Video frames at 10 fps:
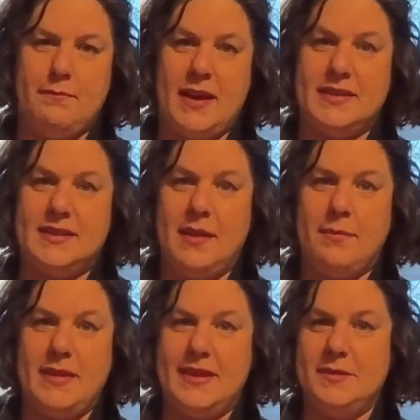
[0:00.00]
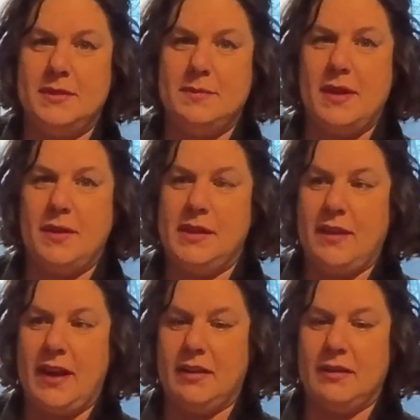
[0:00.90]
messed up, and this was my only
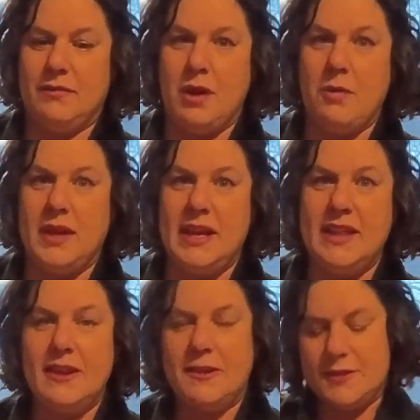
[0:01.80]
record of what went in there.